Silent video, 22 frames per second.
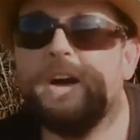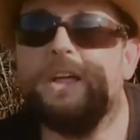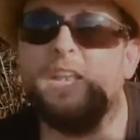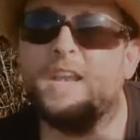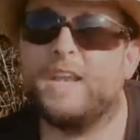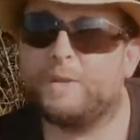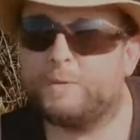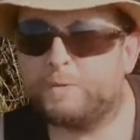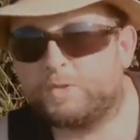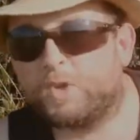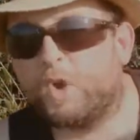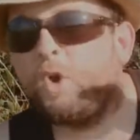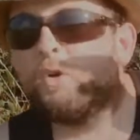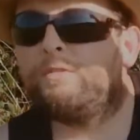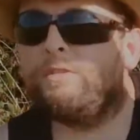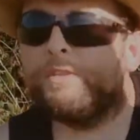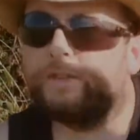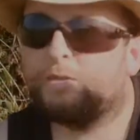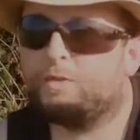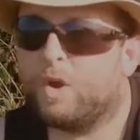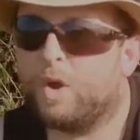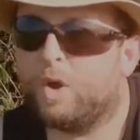And then it was
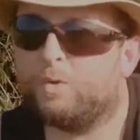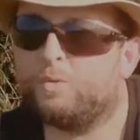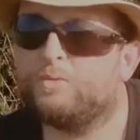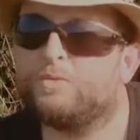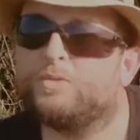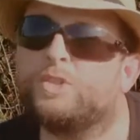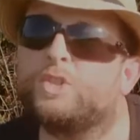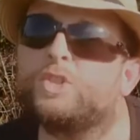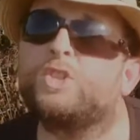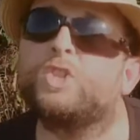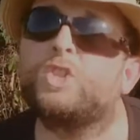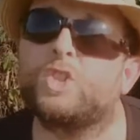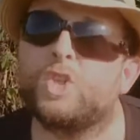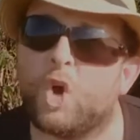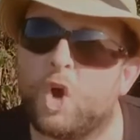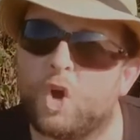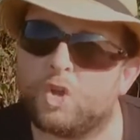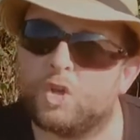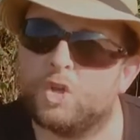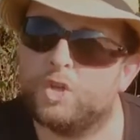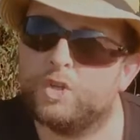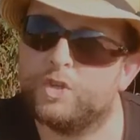overthrown to
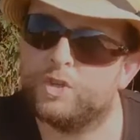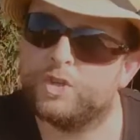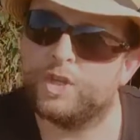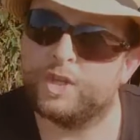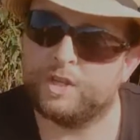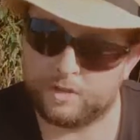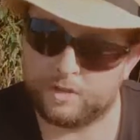Scotland.